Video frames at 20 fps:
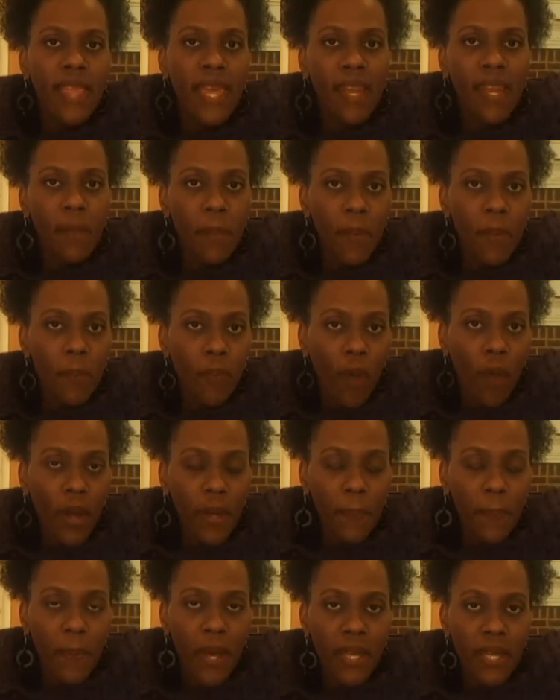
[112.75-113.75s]
that have been
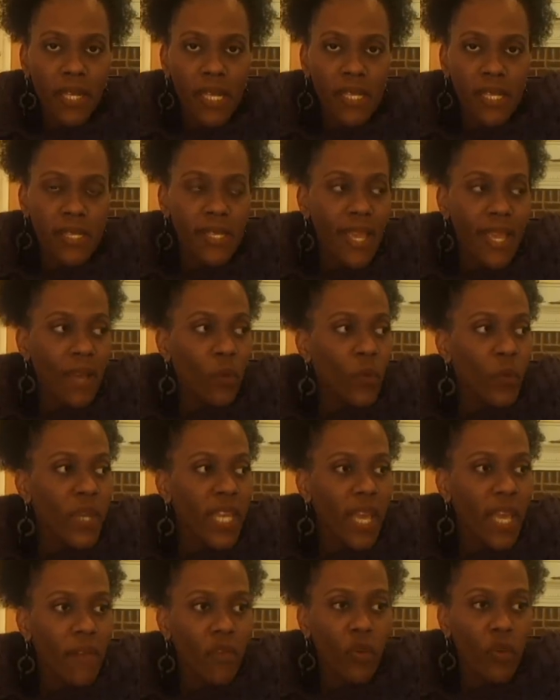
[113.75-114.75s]
brought upon us, and
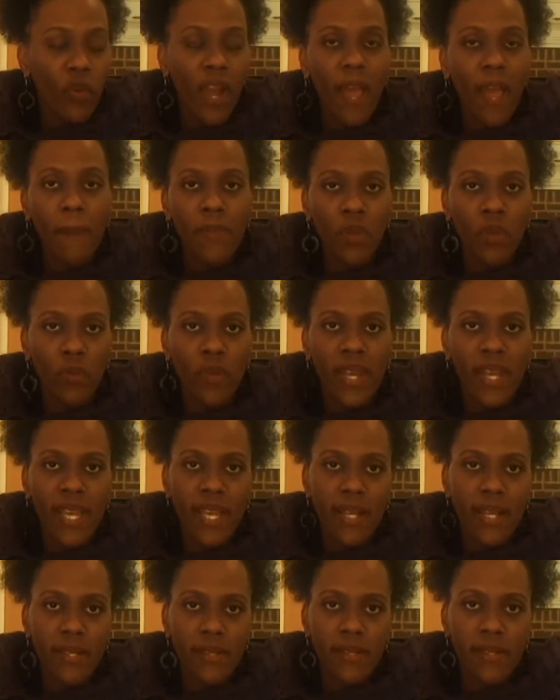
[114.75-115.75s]
we have grabbed the
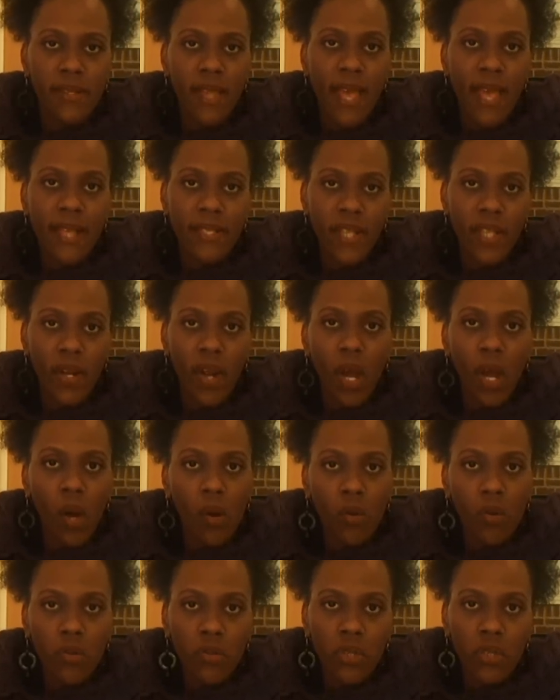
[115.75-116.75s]
reins as our
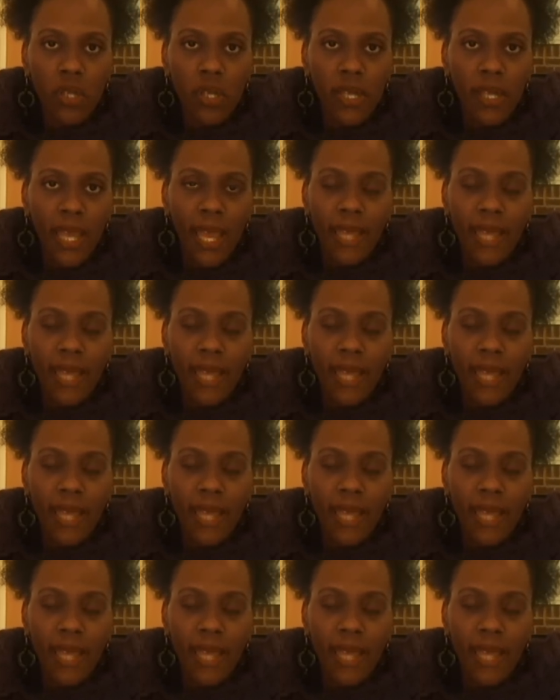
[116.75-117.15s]
own,